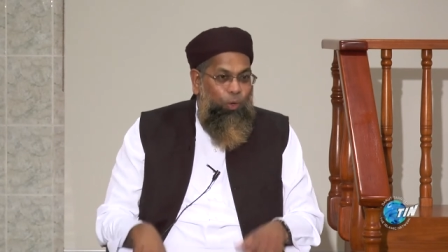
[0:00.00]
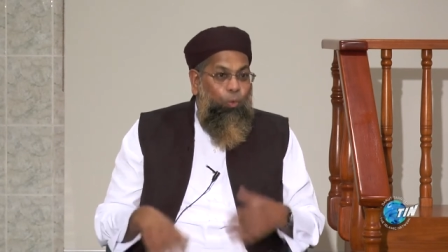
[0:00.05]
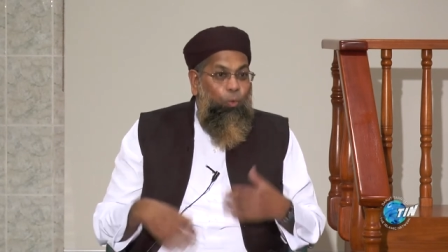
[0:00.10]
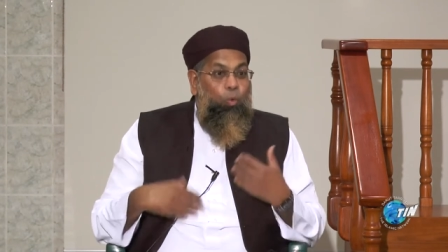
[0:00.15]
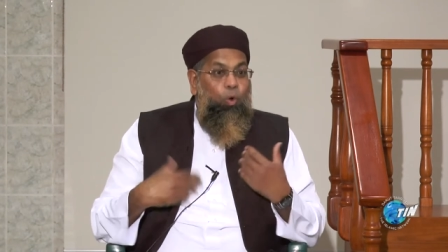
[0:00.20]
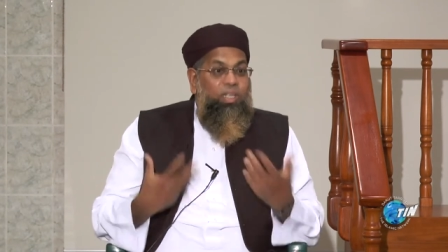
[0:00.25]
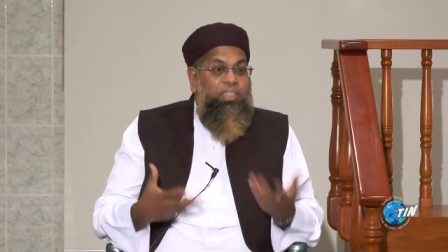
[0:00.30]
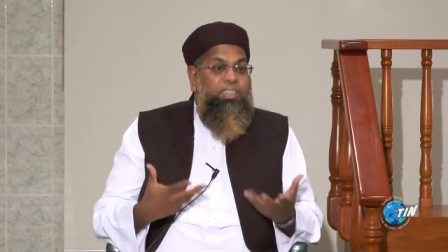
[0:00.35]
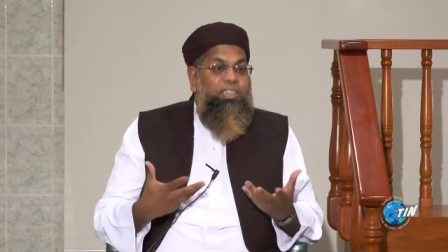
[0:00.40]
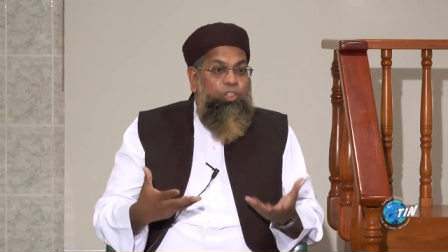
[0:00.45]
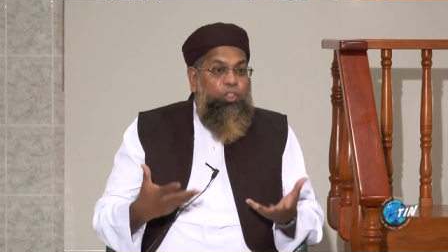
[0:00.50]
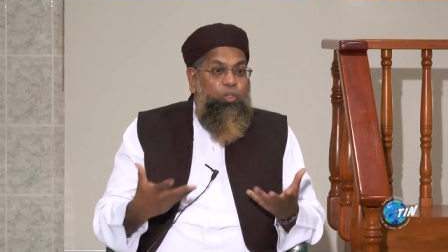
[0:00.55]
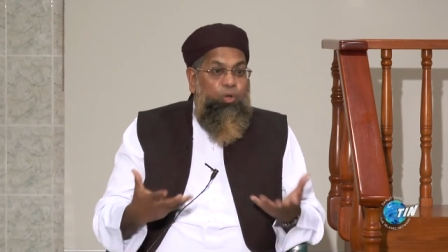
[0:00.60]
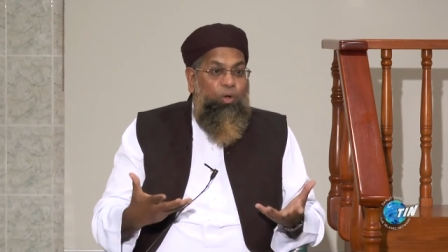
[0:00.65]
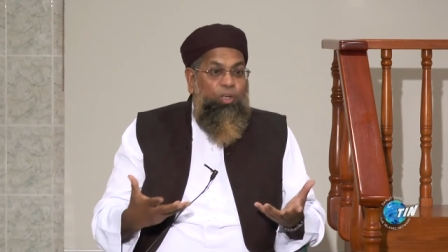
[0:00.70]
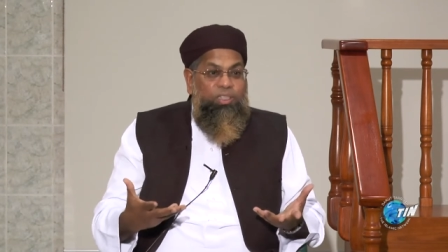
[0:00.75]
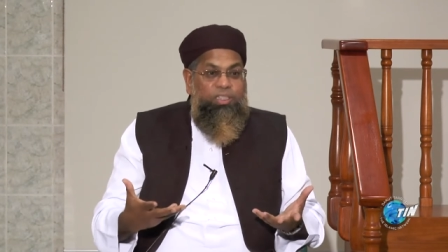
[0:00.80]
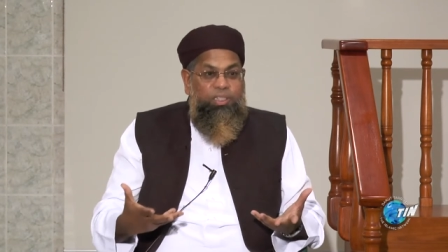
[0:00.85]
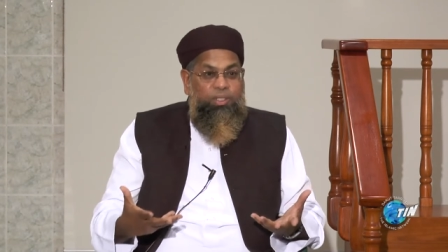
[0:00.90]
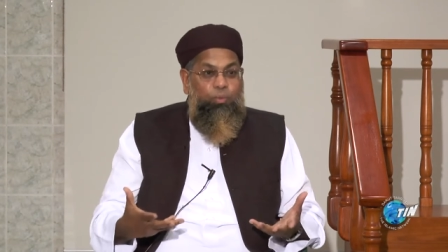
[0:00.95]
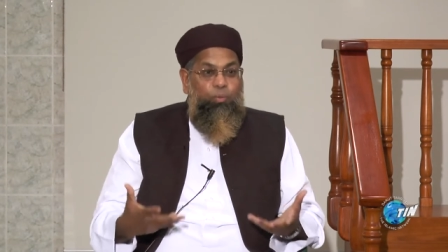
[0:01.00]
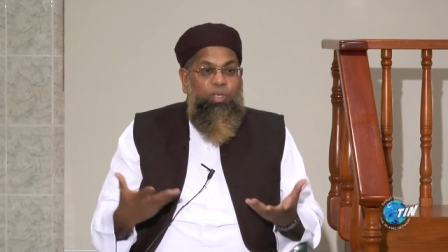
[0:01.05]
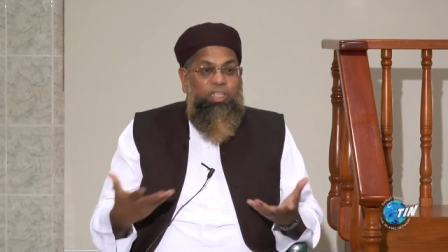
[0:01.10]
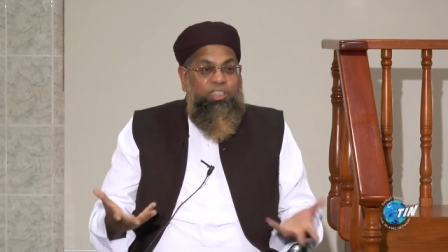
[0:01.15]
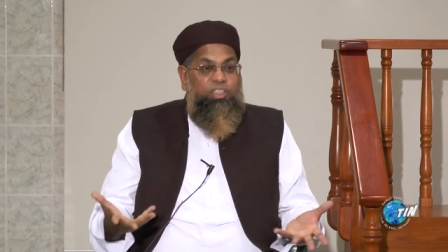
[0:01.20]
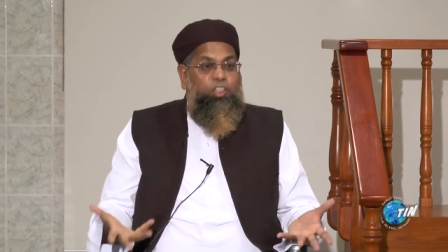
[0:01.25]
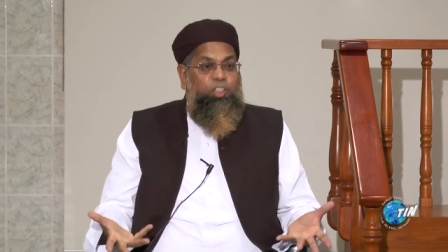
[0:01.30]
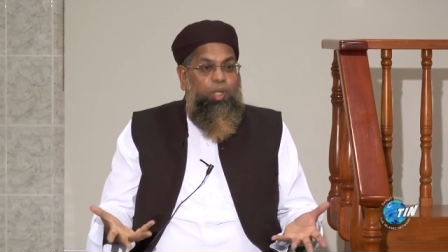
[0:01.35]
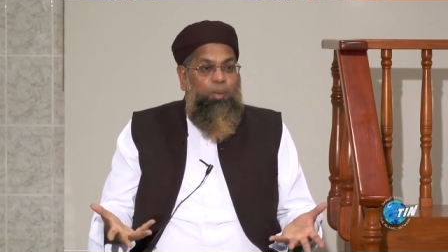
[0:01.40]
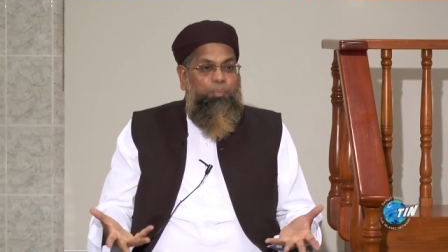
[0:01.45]
What is causing, what
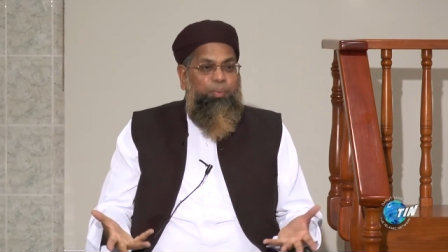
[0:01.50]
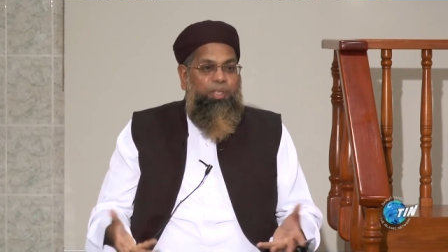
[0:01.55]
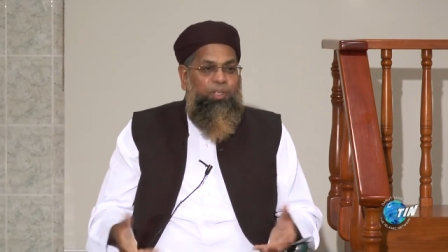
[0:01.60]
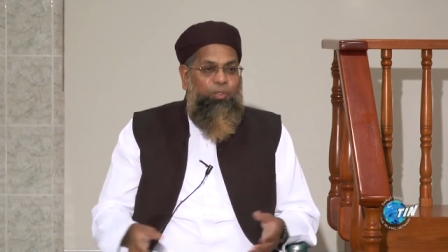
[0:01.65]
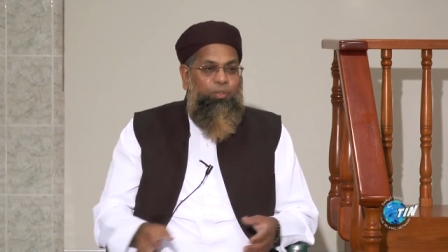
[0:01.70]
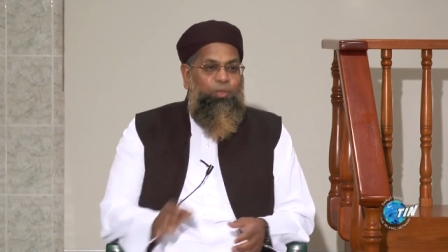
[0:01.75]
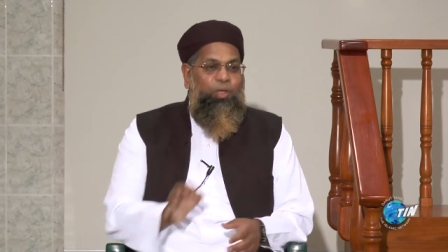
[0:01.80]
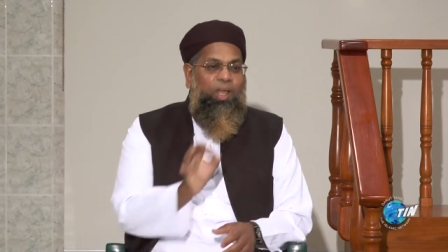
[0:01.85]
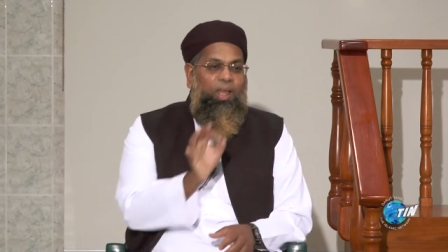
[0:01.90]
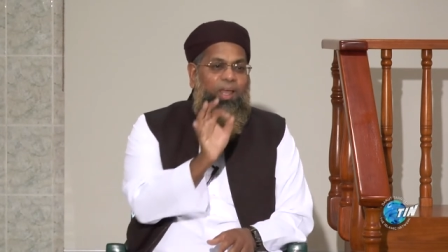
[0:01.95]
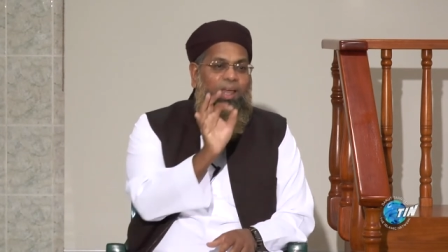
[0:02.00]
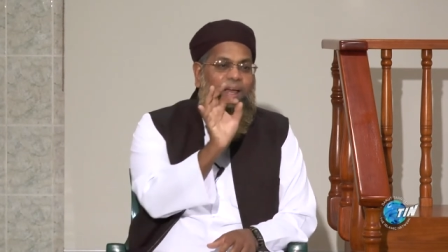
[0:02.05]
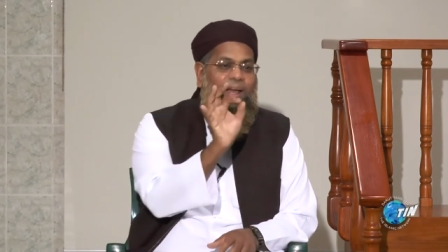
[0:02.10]
is stopping you?